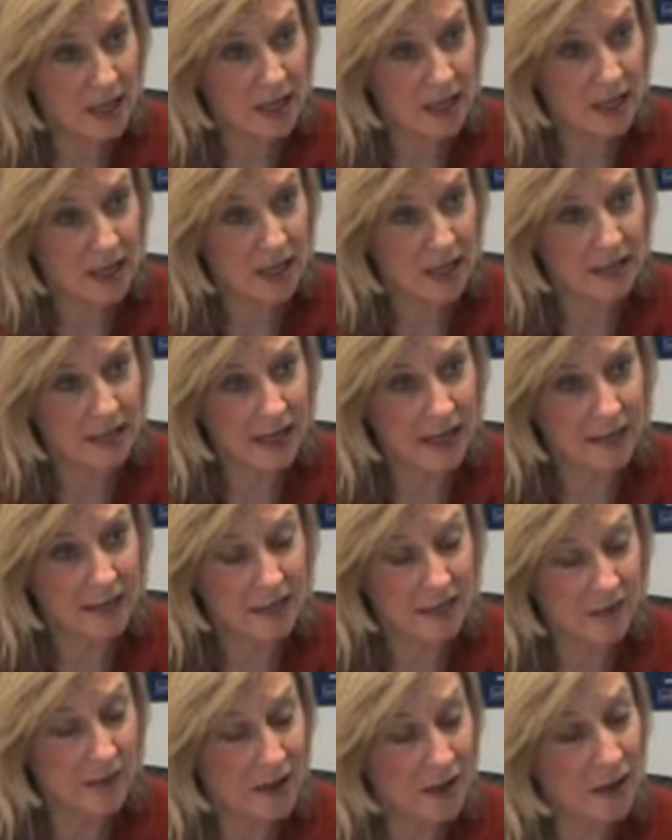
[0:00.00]
And that's
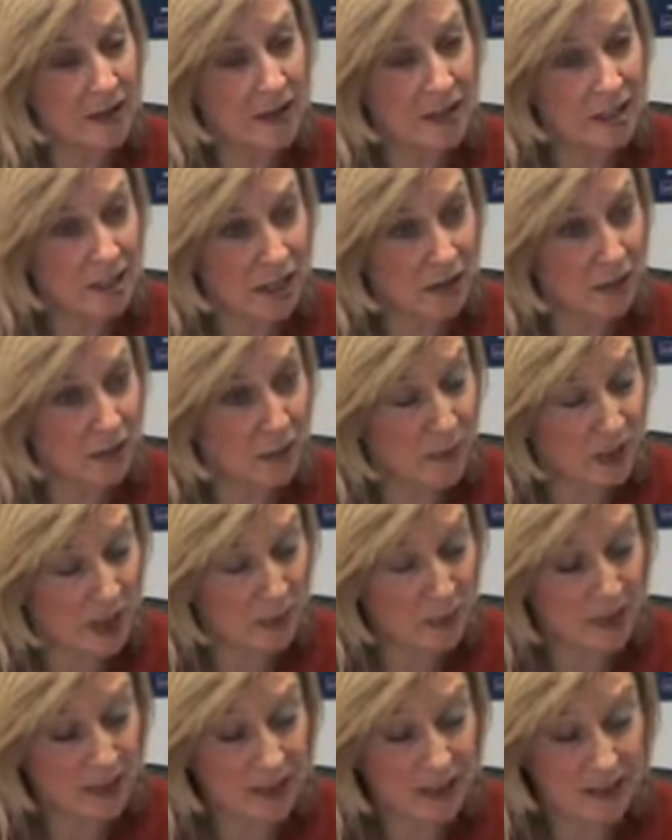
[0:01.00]
unfair to the general
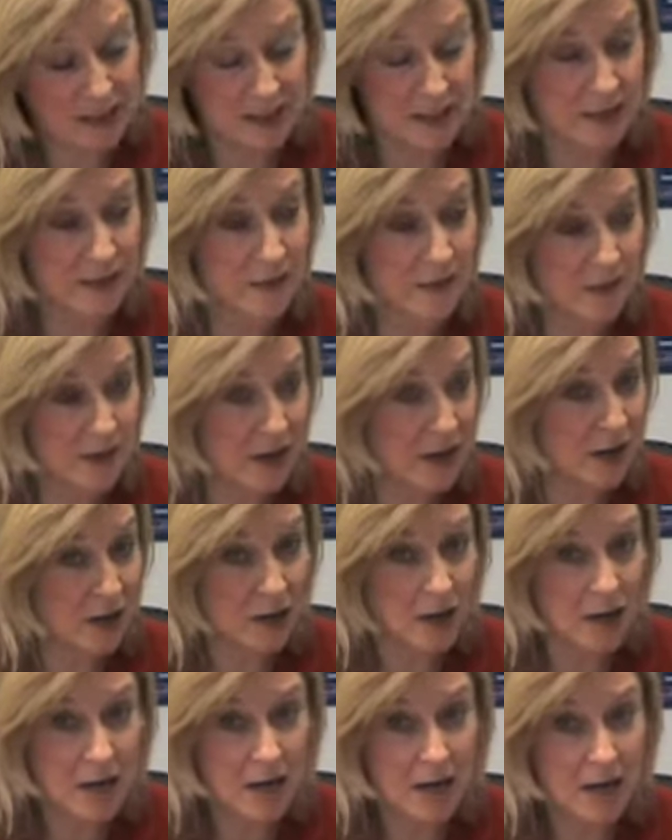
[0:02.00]
public, and it's
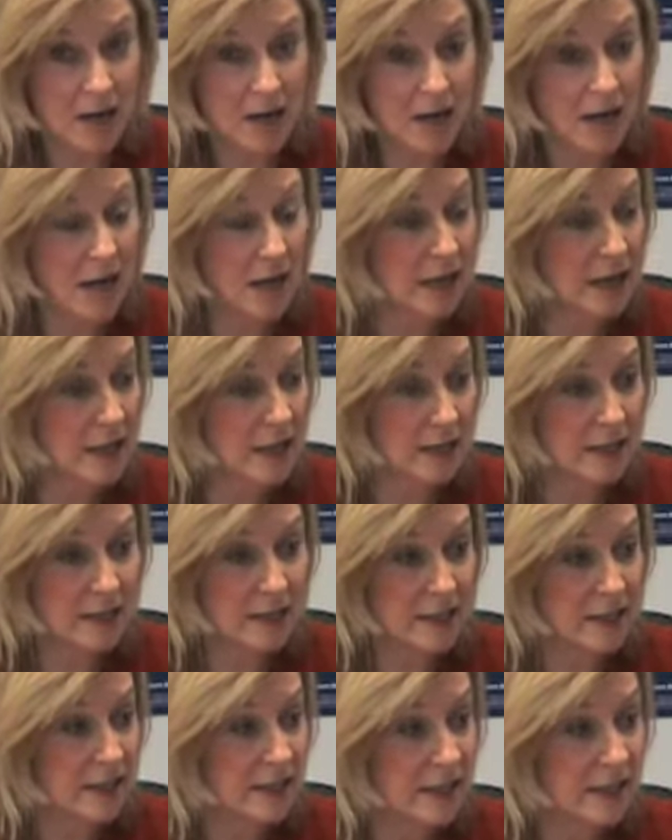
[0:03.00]
unfair, and
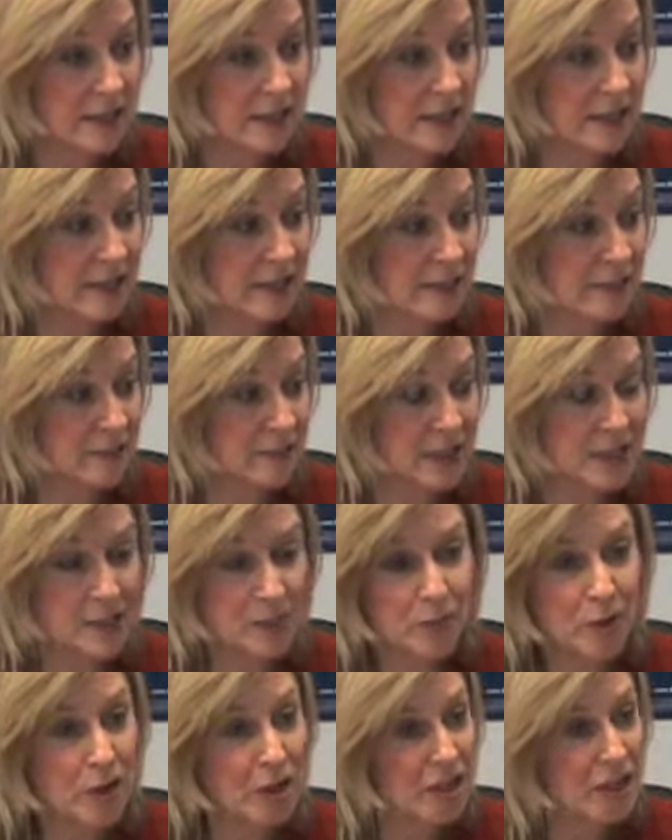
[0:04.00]
it
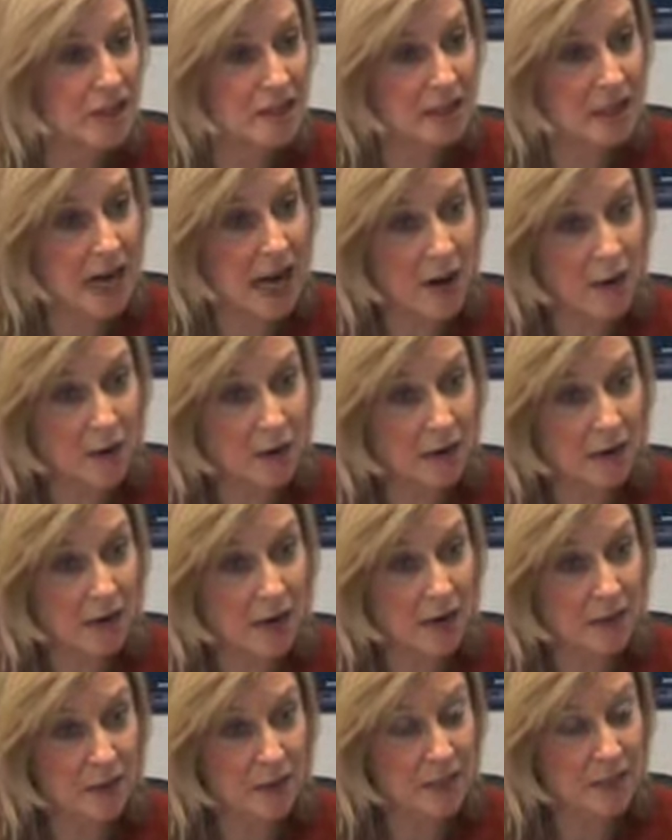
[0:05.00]
besmirches
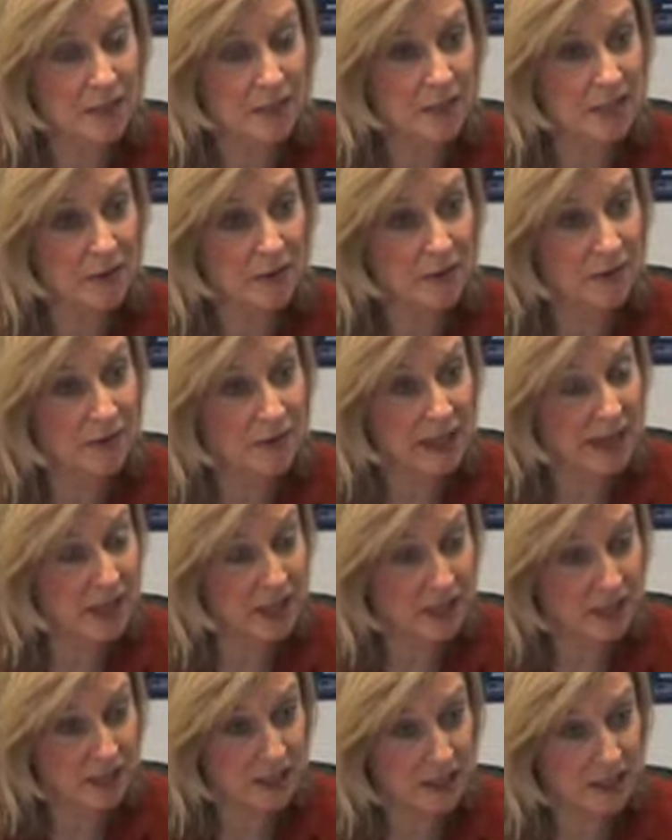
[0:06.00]
our system of
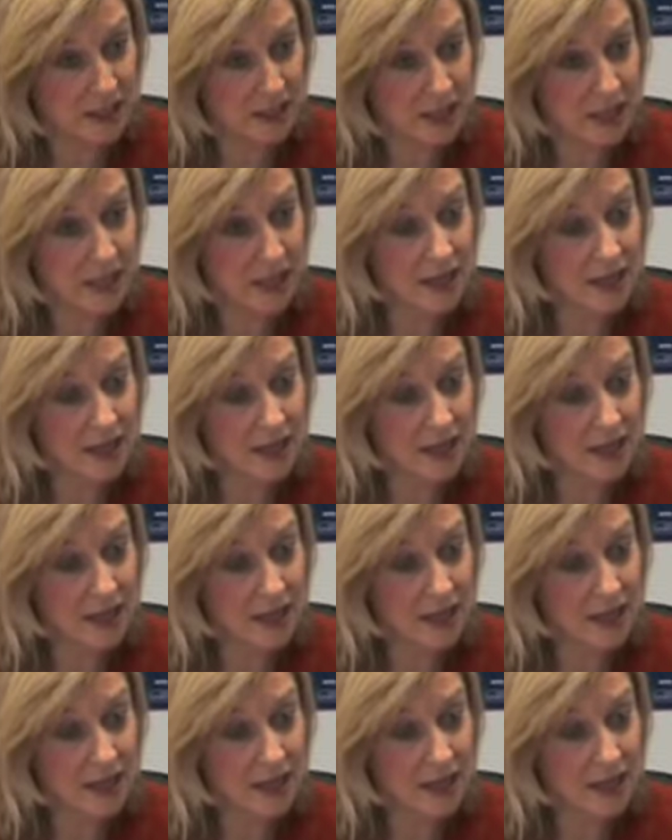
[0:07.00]
elections.